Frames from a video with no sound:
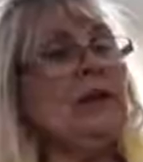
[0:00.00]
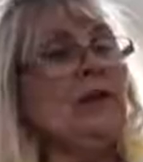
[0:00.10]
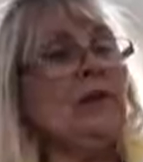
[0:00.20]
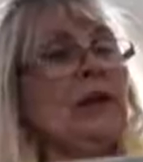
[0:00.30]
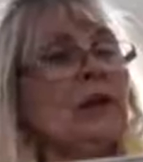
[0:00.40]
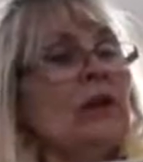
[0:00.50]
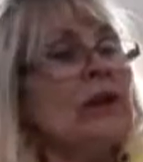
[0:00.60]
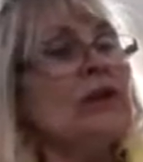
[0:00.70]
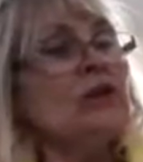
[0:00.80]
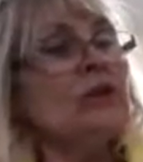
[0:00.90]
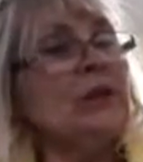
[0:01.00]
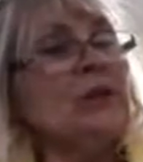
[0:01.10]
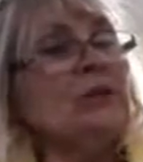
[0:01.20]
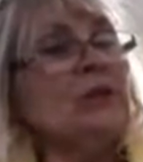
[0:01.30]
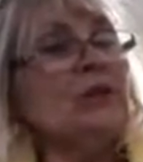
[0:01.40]
"Now run along and don't
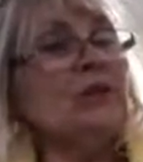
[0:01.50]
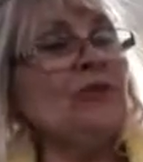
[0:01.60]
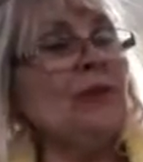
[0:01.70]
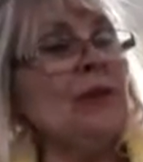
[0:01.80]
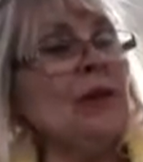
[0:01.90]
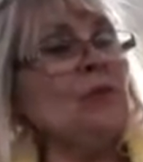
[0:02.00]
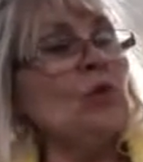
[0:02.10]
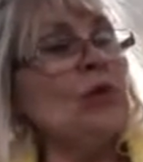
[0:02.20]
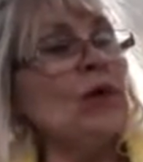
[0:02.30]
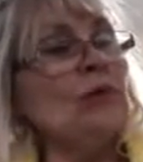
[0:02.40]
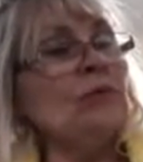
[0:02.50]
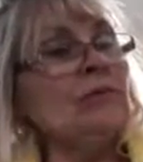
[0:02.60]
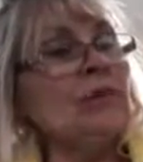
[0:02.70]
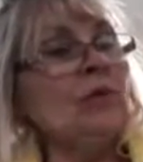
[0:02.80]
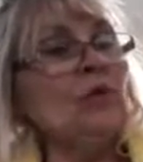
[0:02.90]
get into mischief. I'm going out."
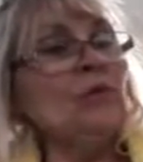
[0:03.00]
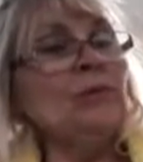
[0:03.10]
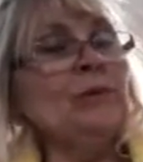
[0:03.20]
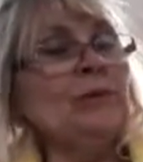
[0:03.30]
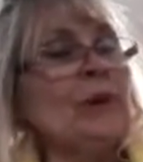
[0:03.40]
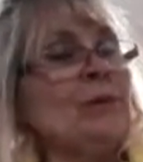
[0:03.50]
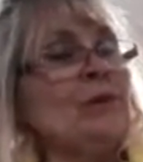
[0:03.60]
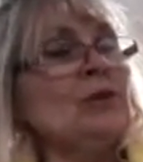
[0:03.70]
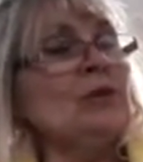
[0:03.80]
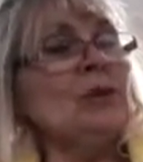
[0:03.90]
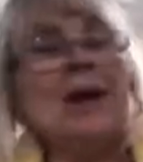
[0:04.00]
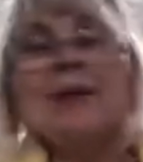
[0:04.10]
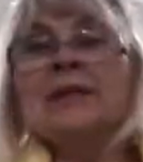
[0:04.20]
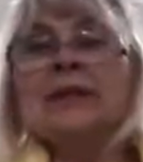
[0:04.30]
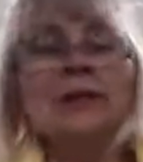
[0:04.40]
Then old Mrs. Rabbit took a
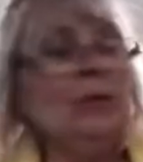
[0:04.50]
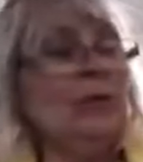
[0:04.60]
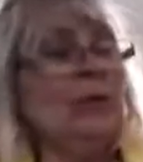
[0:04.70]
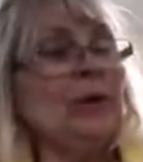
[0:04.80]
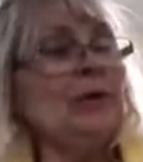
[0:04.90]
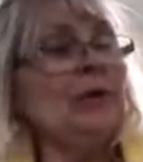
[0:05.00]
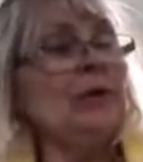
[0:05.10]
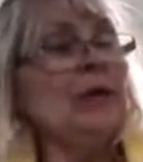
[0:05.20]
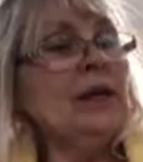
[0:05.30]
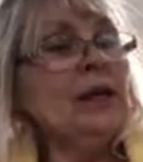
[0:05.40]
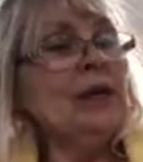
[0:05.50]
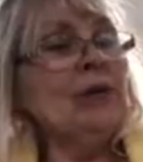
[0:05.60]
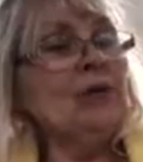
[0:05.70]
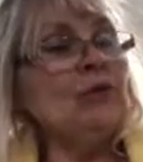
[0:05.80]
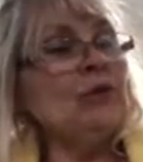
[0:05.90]
basket and her umbrella and
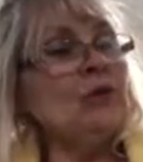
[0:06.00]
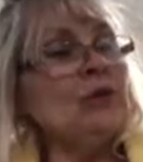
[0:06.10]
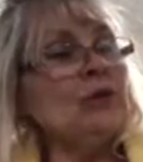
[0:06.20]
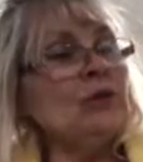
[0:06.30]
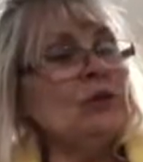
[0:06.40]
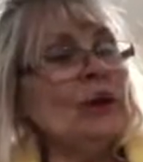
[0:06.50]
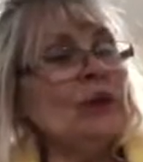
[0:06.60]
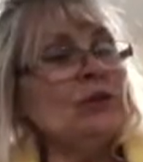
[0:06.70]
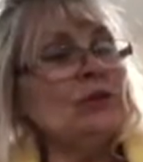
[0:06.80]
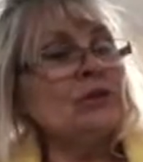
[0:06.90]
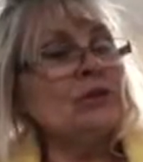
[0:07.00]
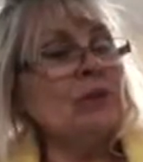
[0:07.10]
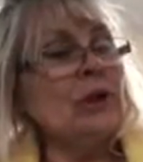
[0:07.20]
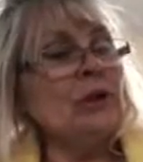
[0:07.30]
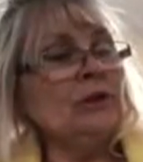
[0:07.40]
went through the wood to the baker's.
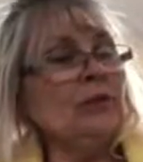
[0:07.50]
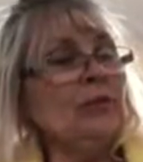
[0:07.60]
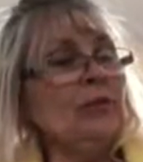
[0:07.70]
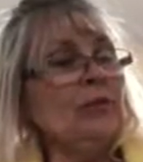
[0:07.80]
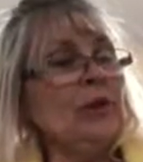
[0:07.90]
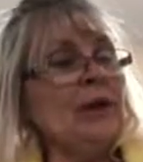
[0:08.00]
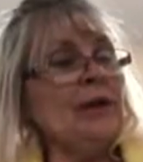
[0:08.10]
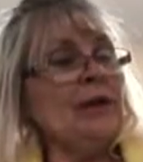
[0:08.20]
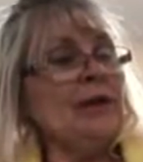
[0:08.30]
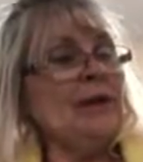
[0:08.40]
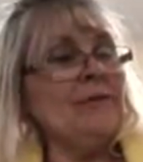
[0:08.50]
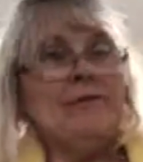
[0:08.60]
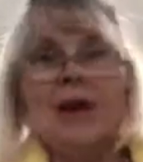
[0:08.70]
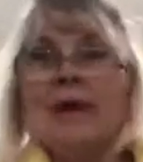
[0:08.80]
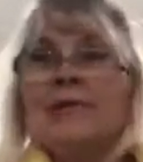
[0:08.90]
She bought a loaf of bread and
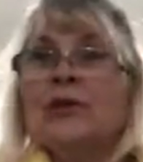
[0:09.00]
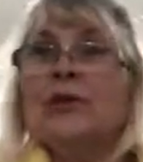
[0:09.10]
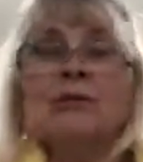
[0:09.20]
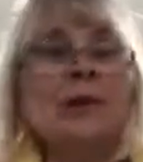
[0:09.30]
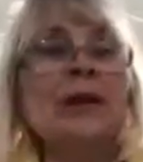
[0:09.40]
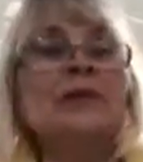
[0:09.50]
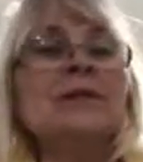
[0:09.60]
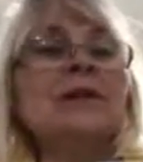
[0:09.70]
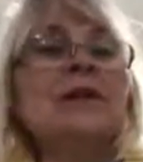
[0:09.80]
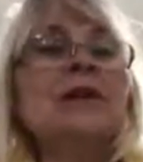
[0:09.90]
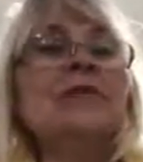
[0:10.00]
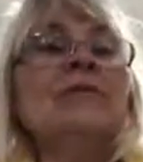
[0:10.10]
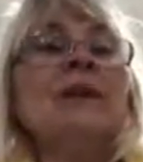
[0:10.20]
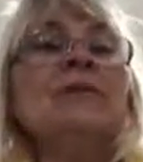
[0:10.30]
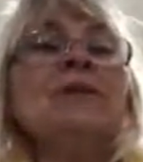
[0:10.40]
5 currant buns.
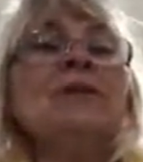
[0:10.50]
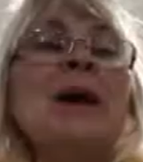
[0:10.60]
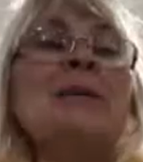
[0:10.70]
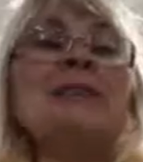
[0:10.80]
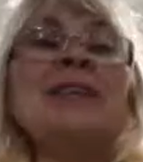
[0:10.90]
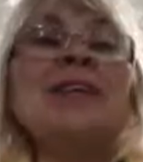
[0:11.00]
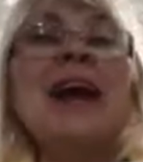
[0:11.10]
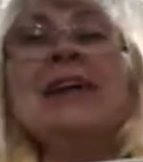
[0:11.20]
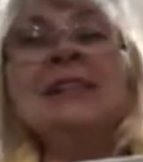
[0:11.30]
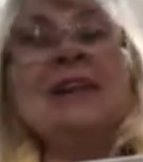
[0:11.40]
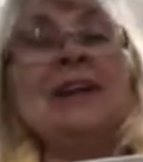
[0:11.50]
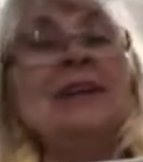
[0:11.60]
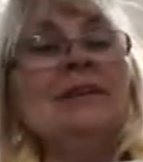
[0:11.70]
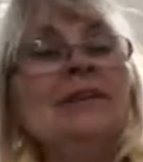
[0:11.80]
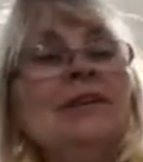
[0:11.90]
Flopsy, Mopsy, and
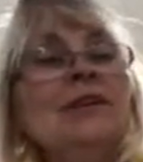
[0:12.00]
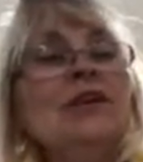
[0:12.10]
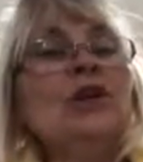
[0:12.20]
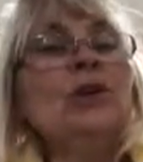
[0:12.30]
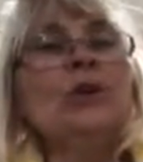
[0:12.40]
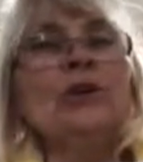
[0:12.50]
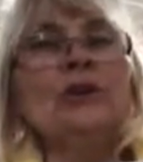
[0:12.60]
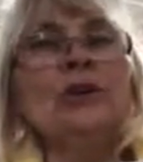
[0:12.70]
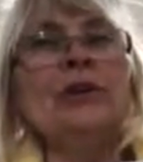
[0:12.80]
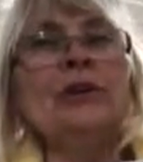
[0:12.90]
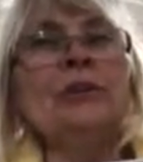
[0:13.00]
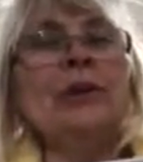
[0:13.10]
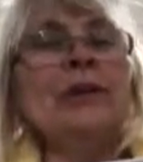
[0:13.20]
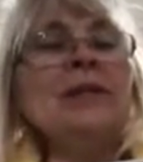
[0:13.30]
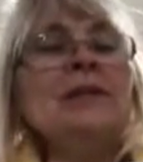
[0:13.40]
Cottontail were good little
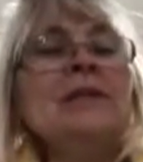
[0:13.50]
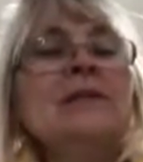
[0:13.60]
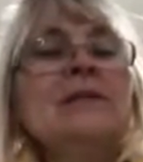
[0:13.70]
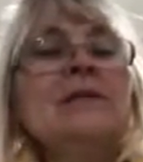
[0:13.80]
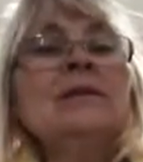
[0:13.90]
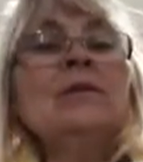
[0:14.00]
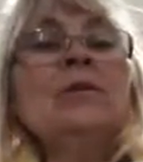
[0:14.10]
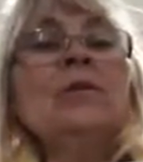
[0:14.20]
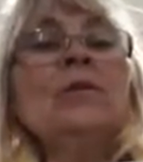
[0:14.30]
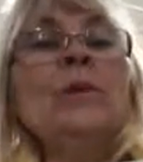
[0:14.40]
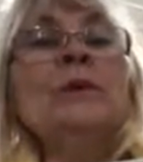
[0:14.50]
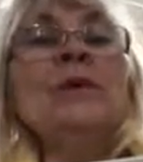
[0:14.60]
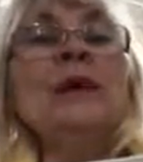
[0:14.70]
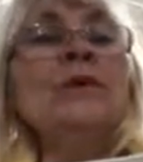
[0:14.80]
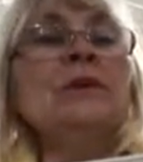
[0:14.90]
bunnies. Went
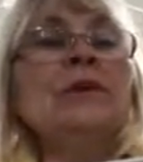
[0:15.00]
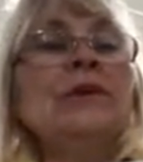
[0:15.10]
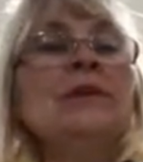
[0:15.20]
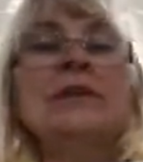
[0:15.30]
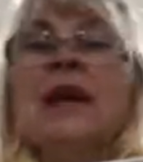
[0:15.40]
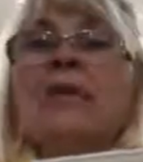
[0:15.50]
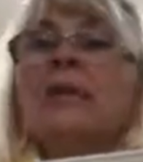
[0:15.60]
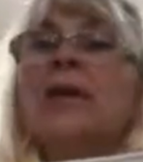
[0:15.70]
down the lane to gather